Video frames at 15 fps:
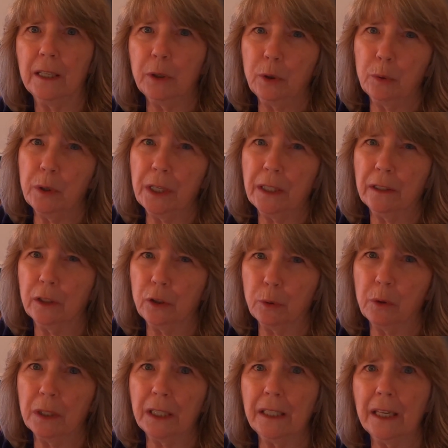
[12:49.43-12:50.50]
between the
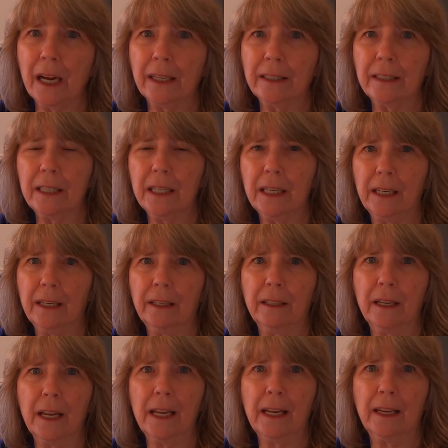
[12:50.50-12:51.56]

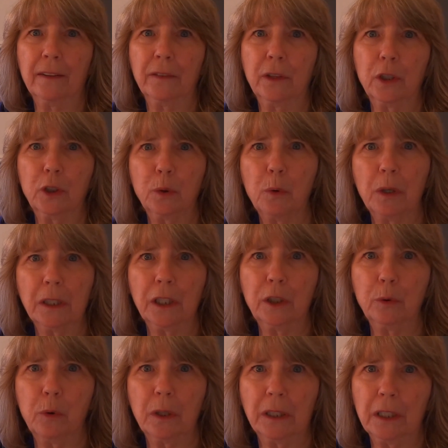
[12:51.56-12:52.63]
2019 and the
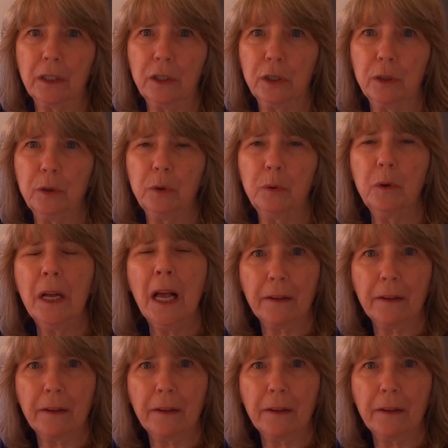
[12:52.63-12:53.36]
2022.